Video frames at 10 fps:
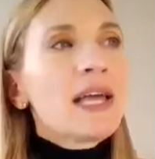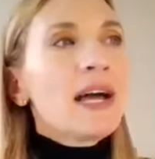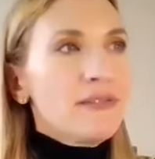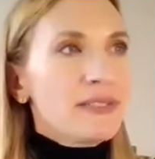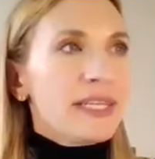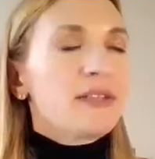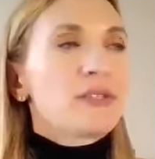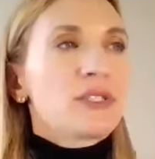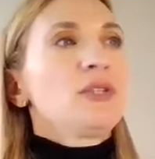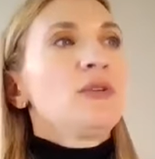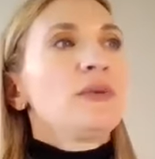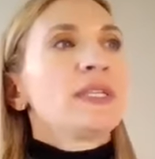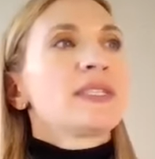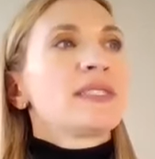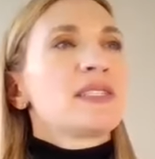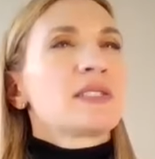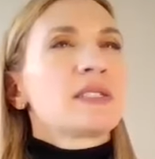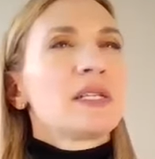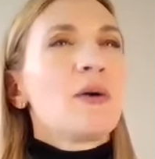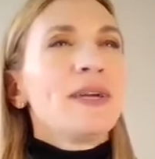a lot of sales too is, is
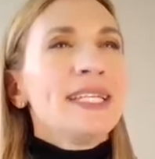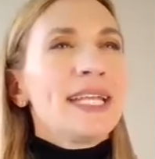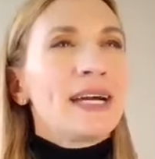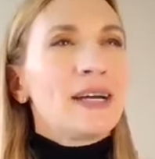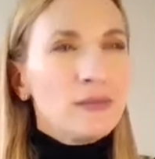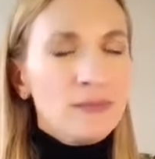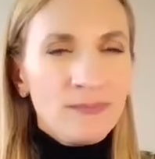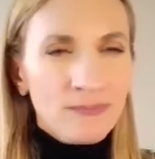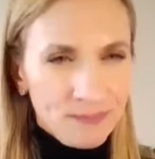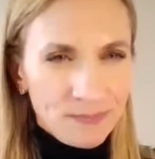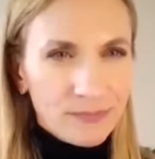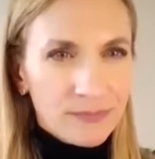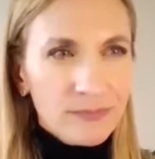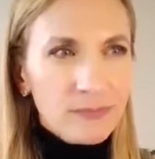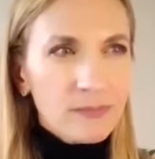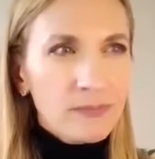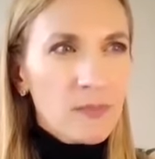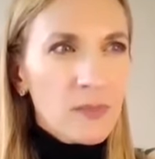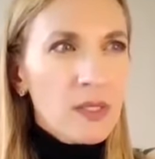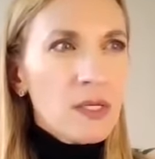slowing down,
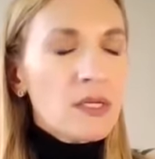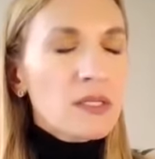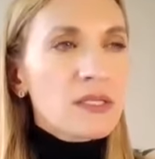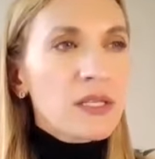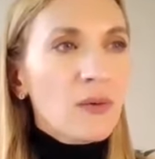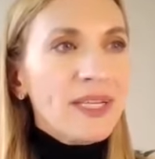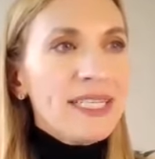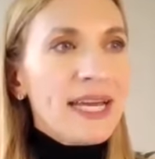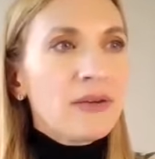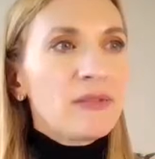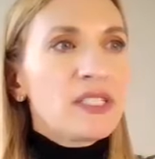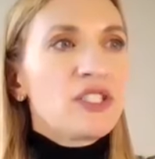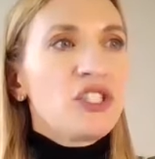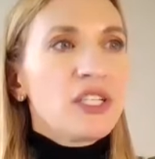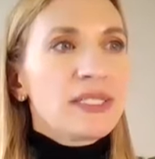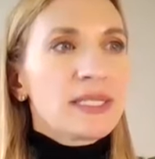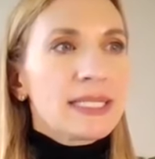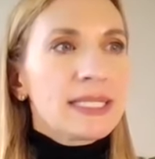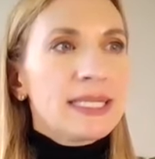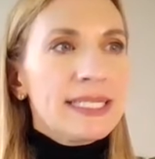slowing down to
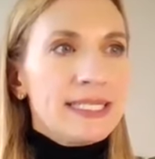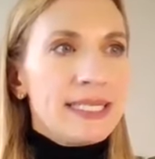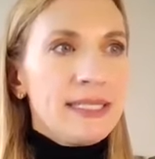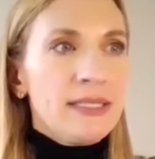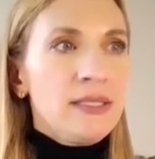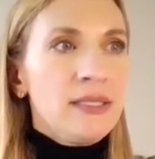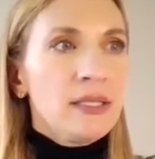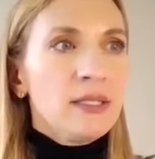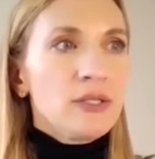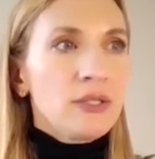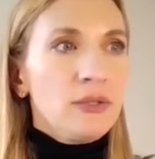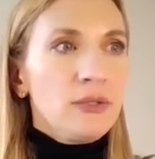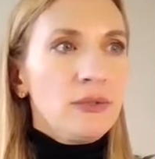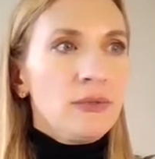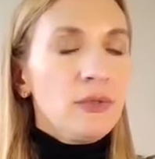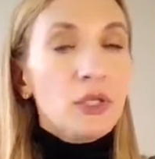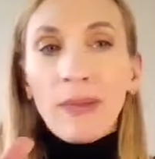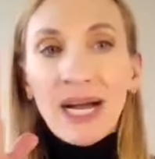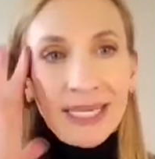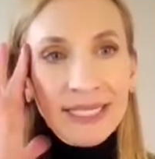just listen to your
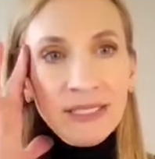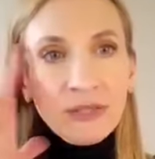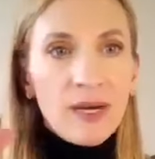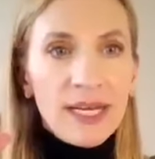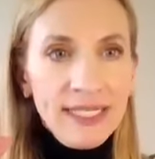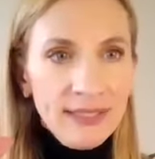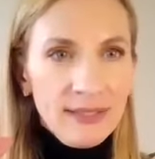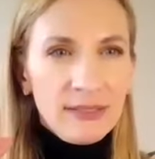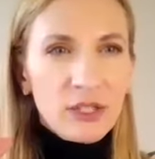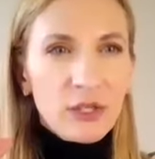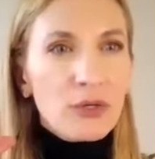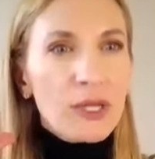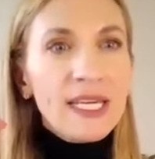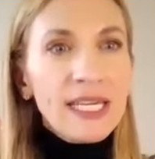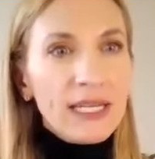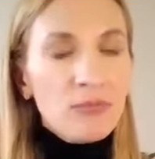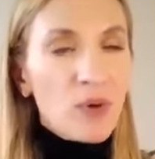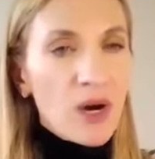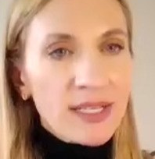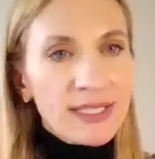mind, right? So you're mm-hmm. thinking,
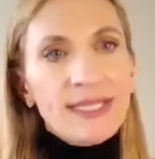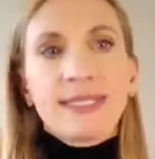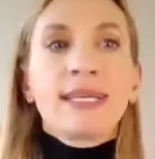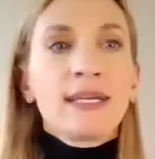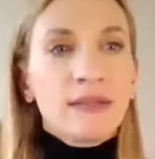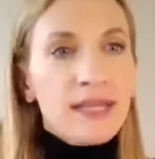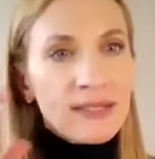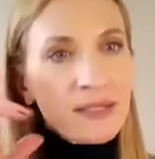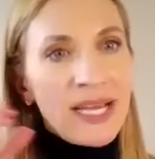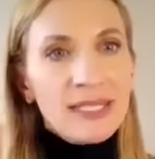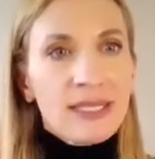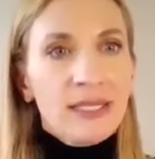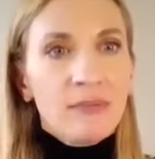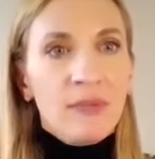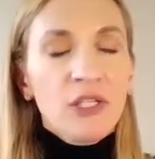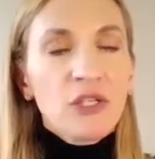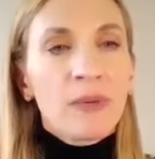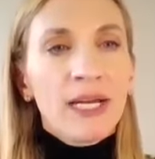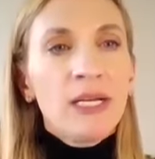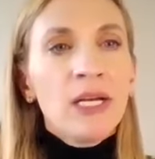processing, that's the masculine, being in your
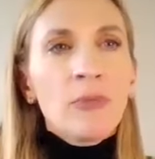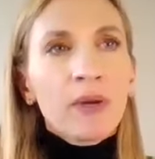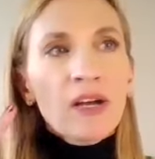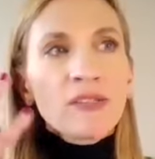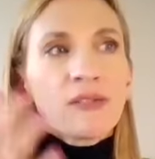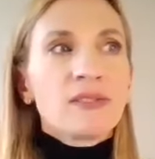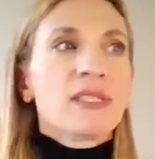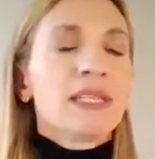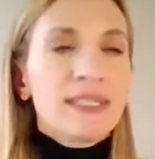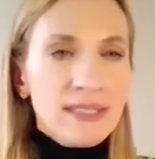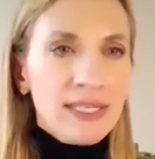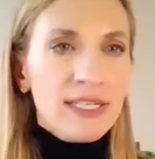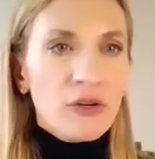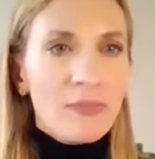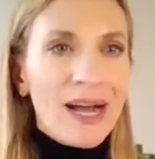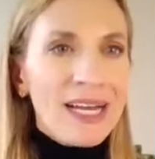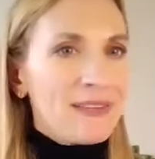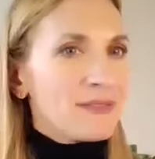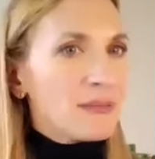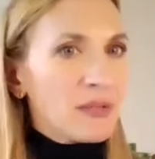mind, but also listening in your body
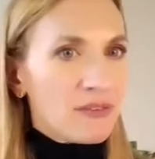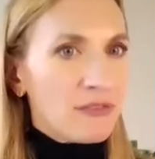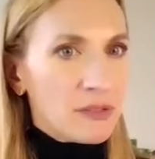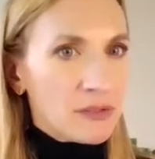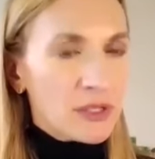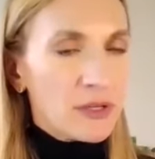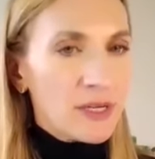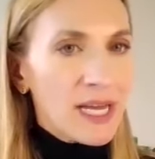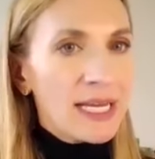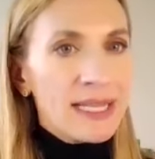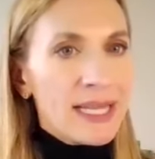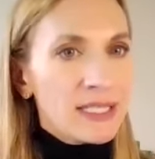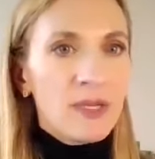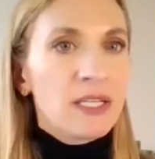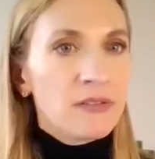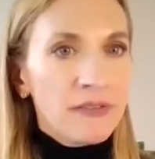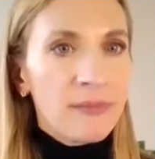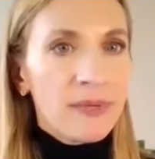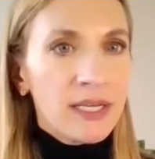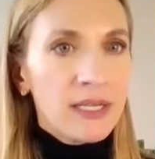if something feels good or not. And that's being in the
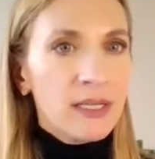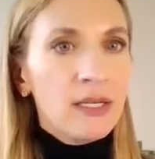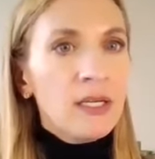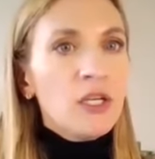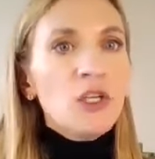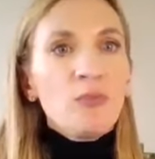feminine. Mm-hmm.